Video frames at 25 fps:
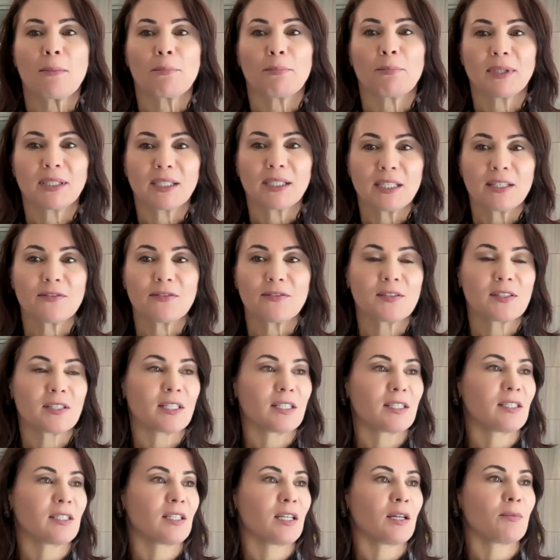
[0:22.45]
belief
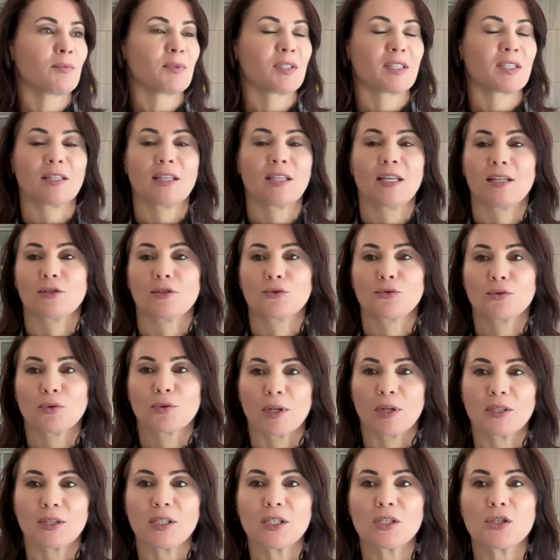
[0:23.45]
systems, it has
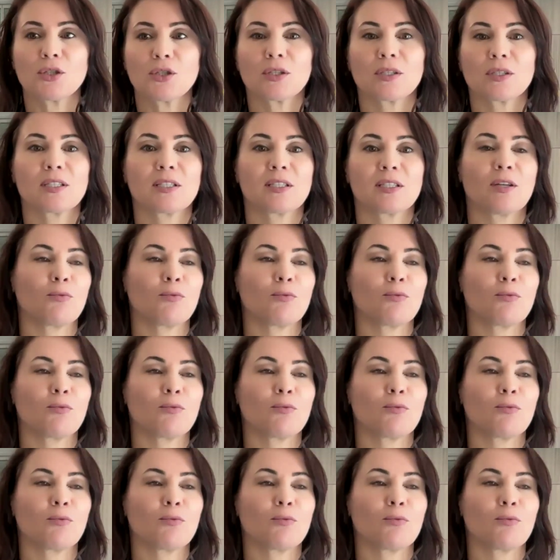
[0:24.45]
traditions,